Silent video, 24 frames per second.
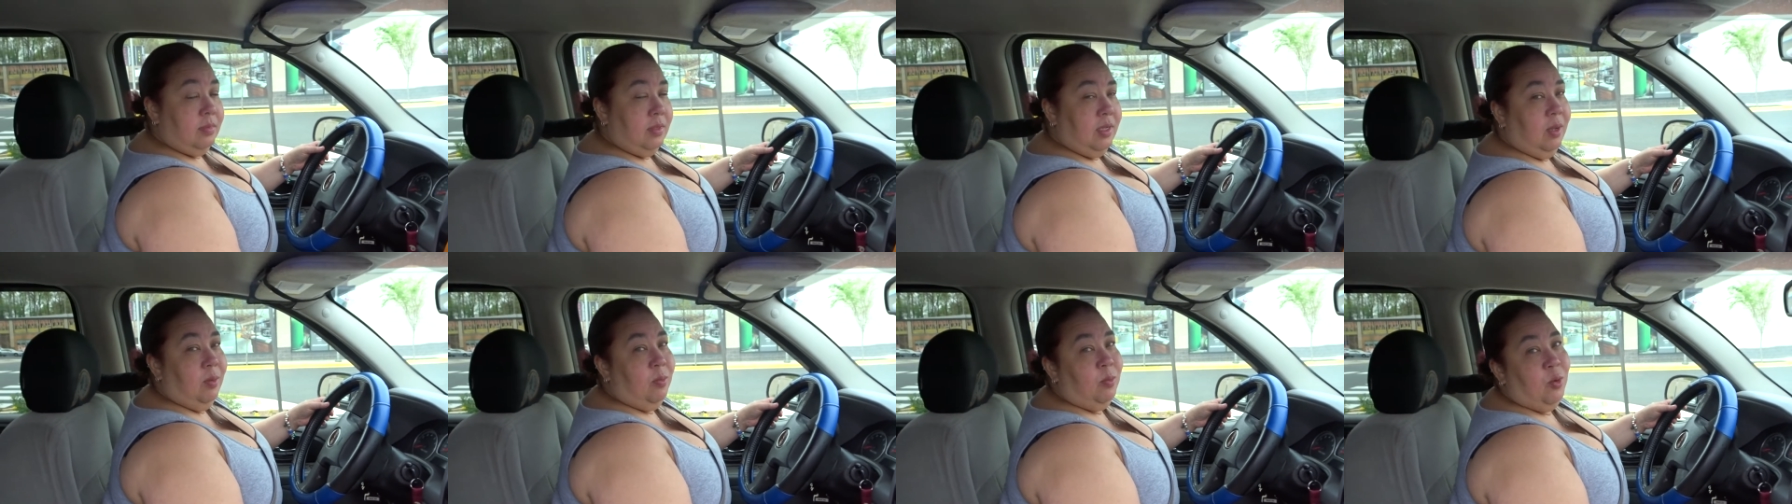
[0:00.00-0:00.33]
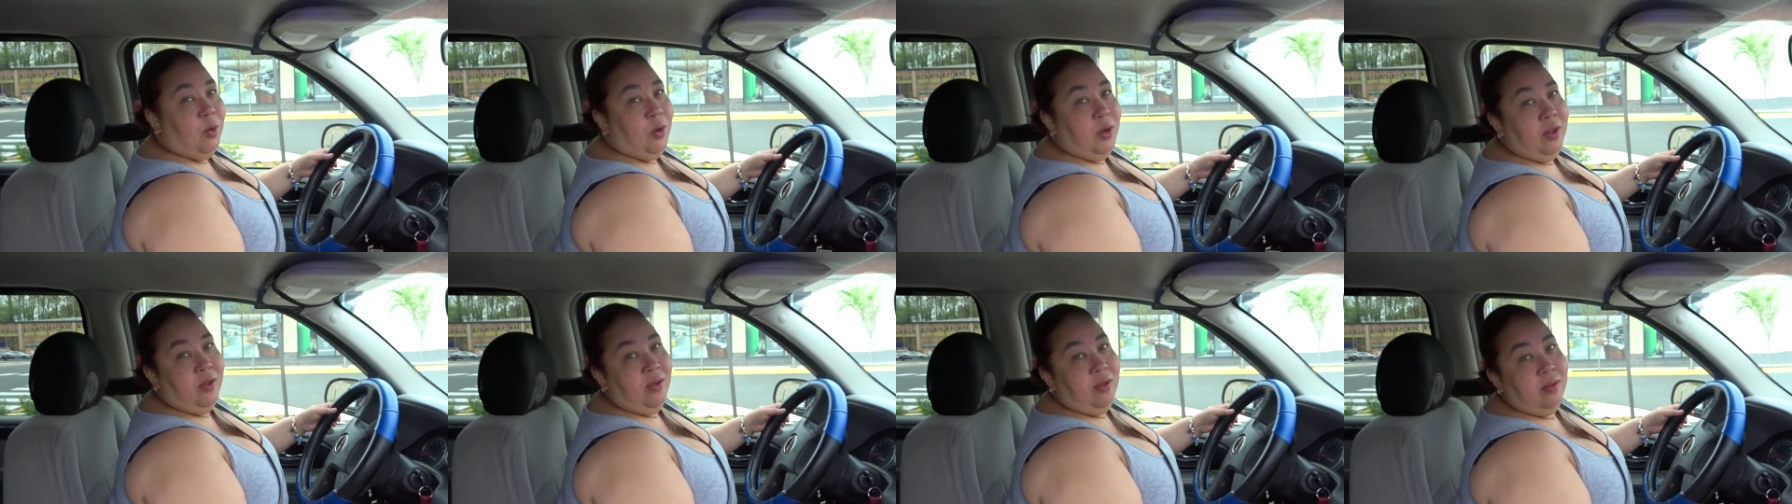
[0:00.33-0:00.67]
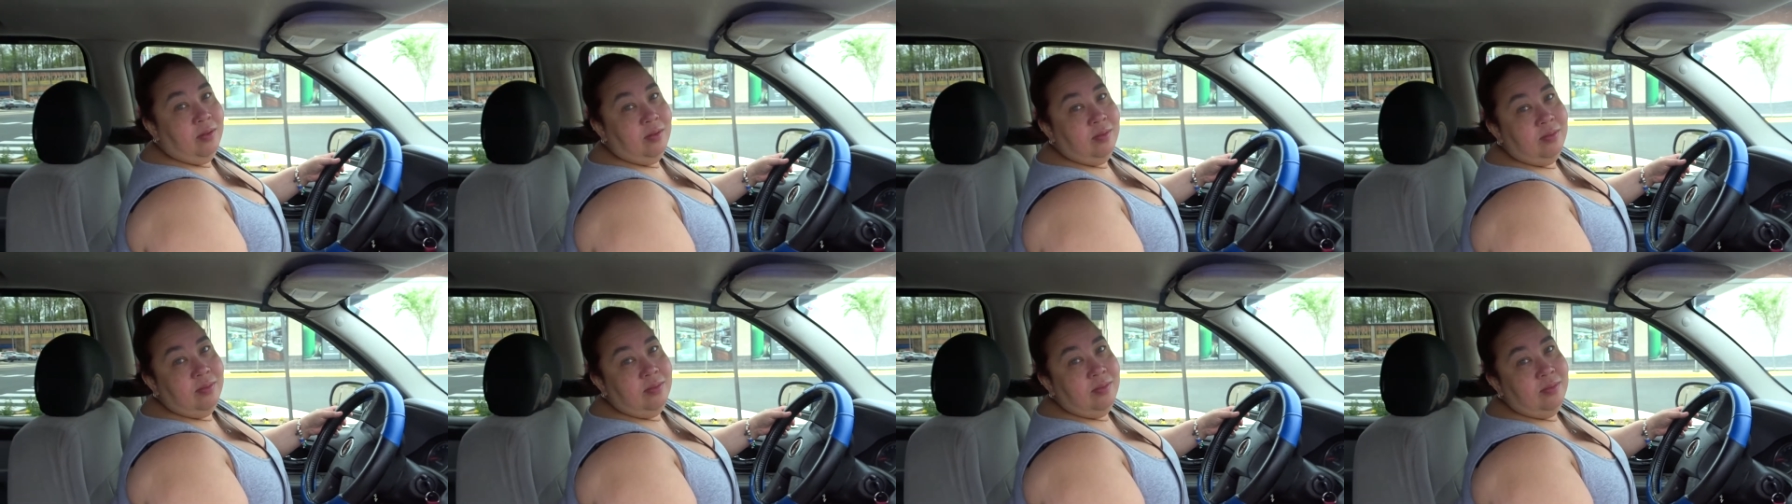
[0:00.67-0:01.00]
Good morning,
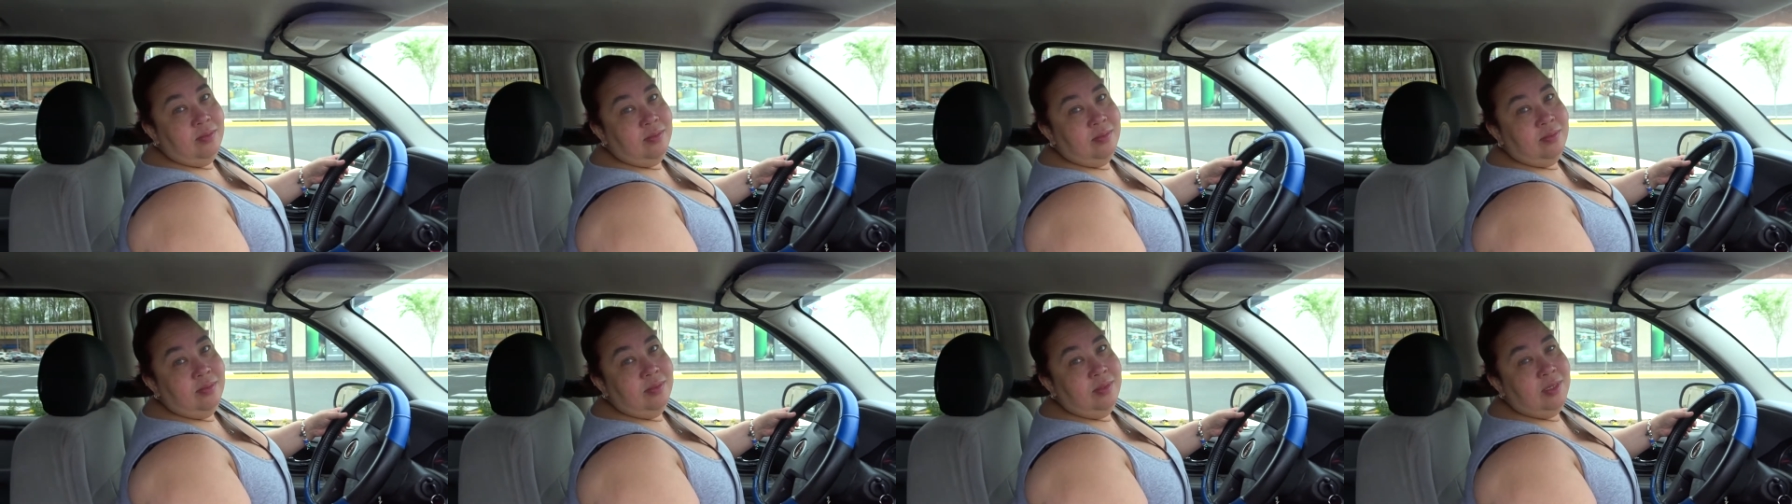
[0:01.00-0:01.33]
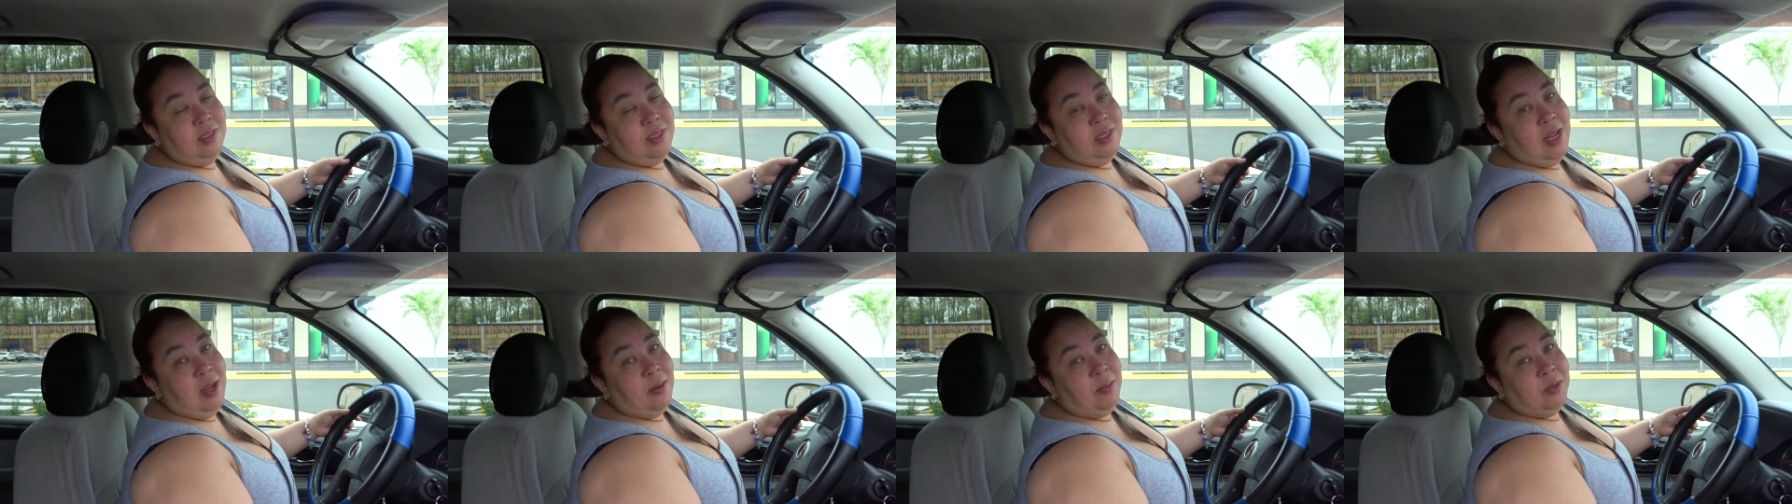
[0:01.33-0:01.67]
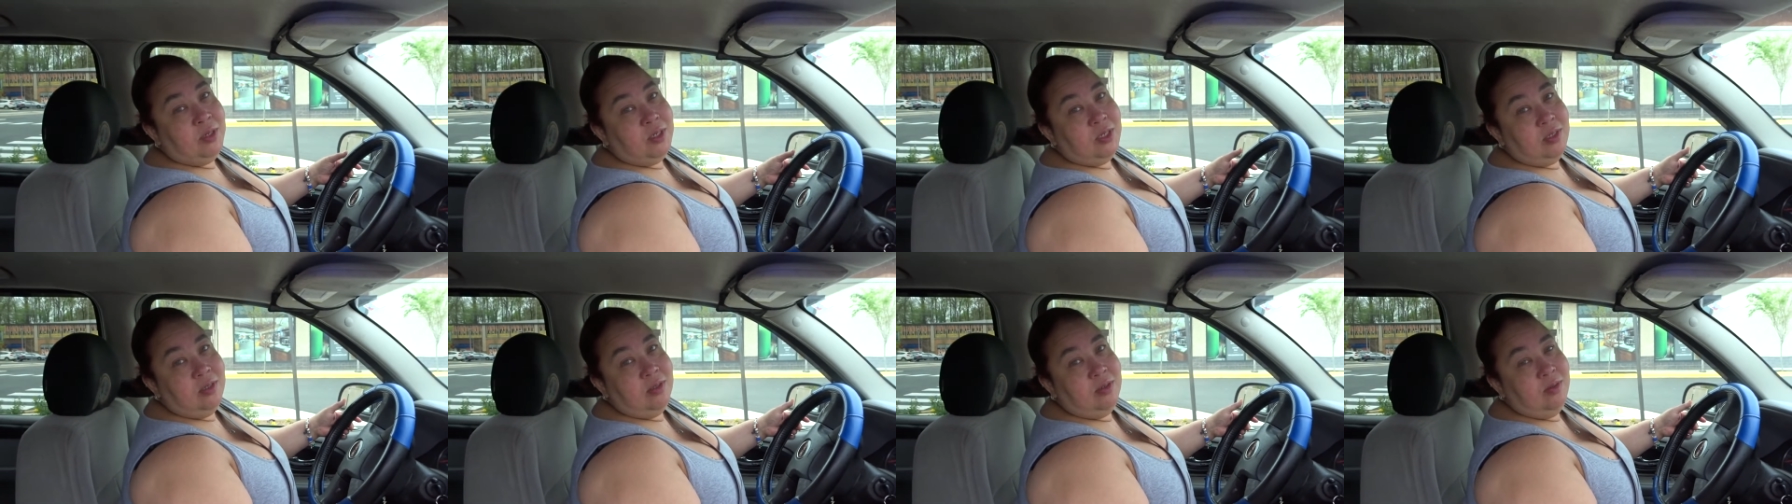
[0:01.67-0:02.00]

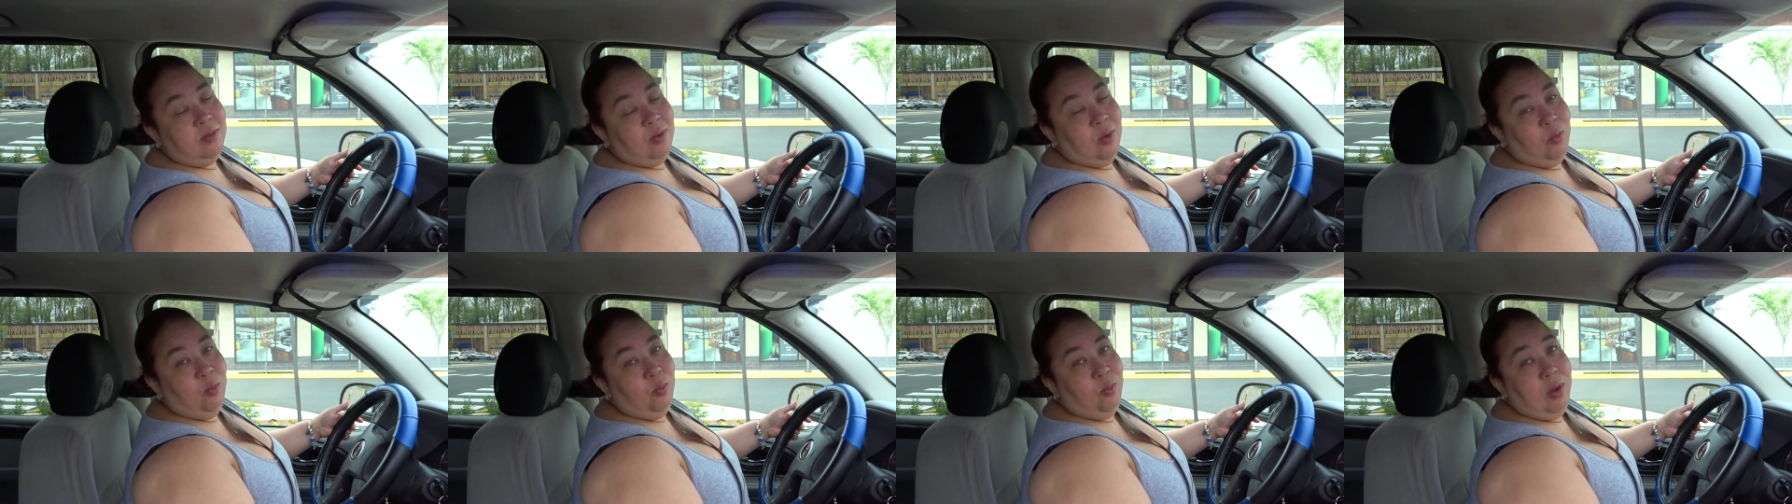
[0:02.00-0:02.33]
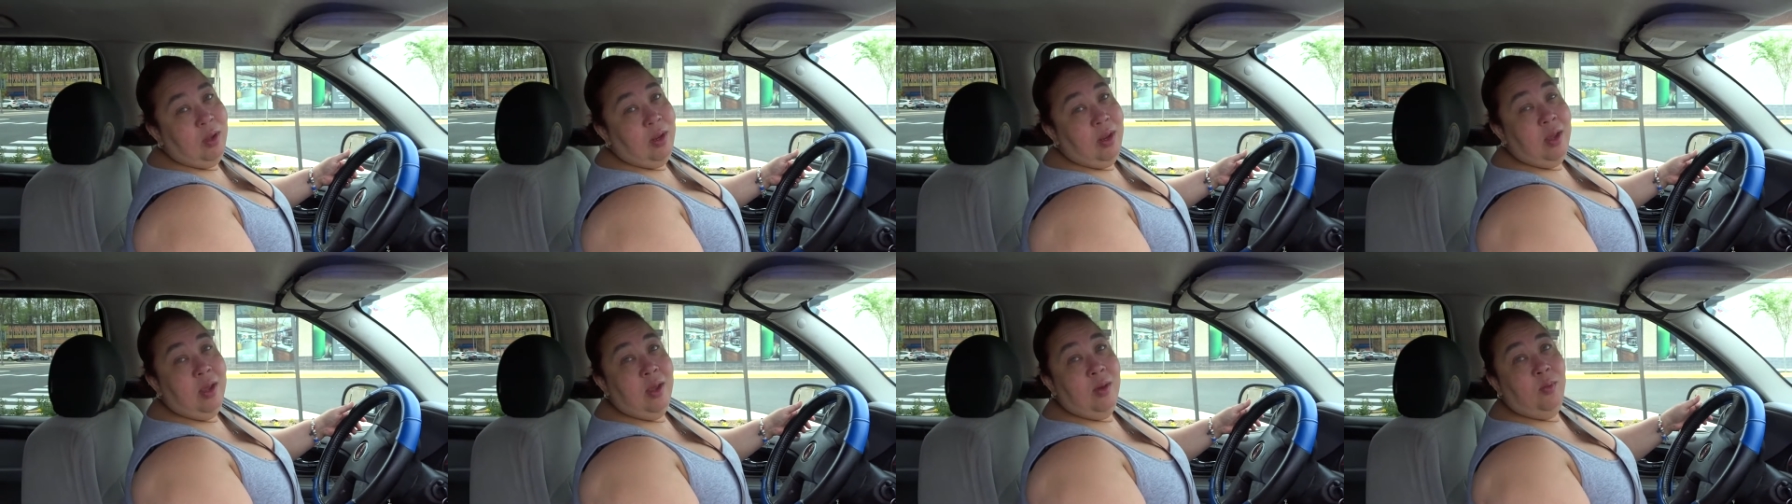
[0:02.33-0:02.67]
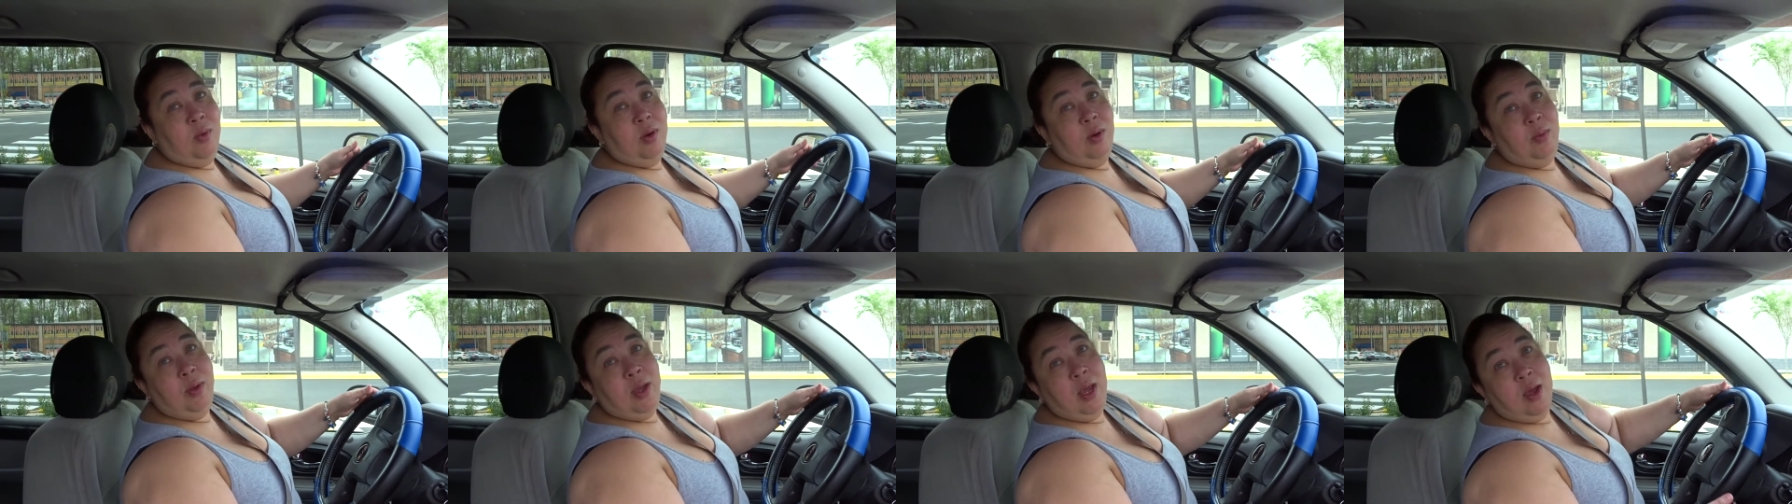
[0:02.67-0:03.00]
Savage. No, what
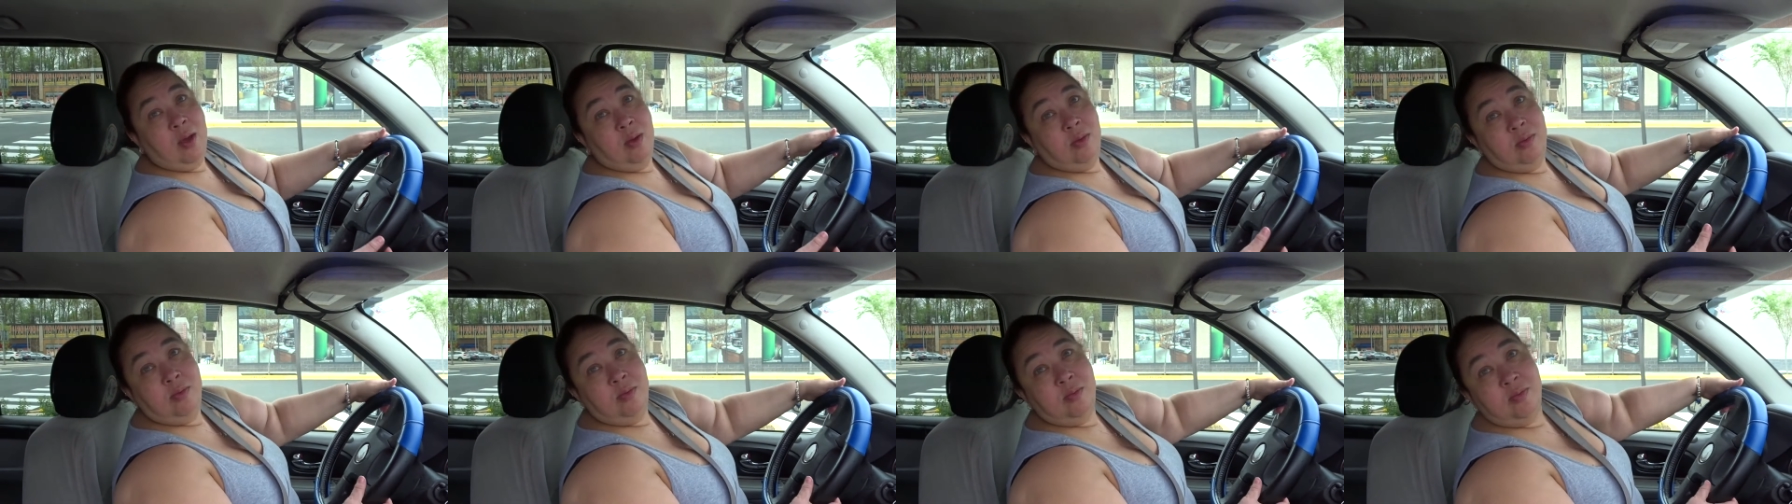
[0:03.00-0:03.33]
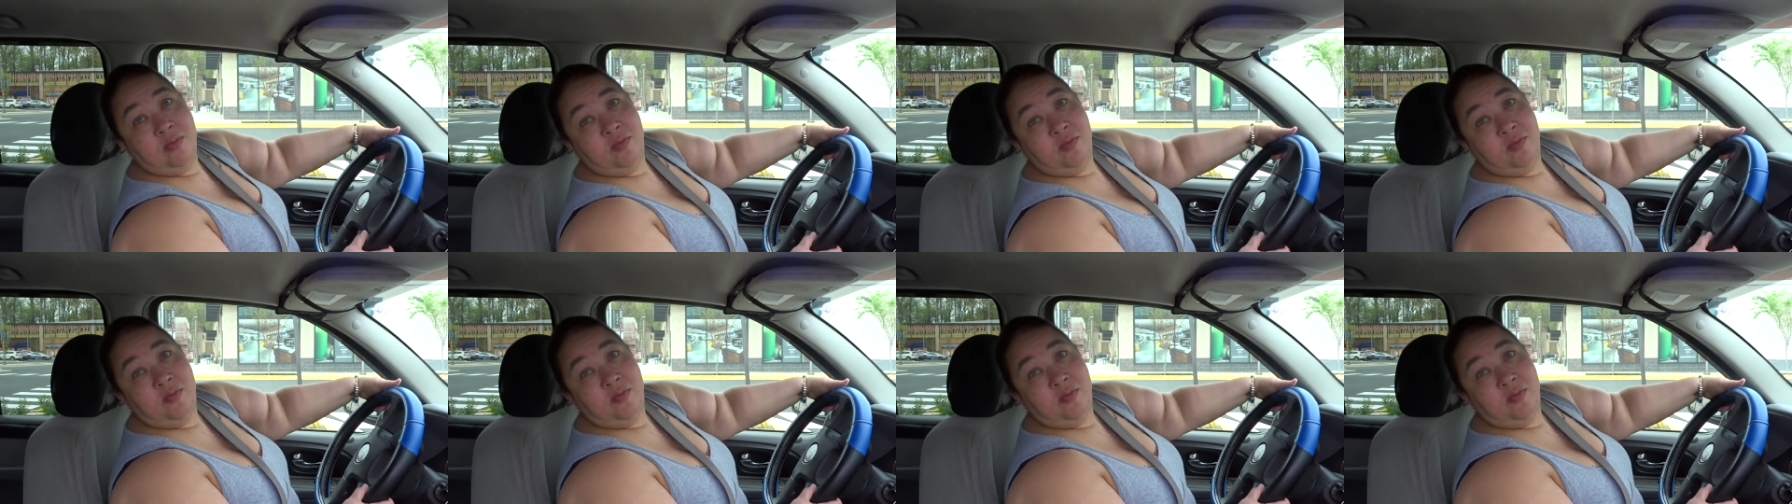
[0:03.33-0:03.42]
what are we on?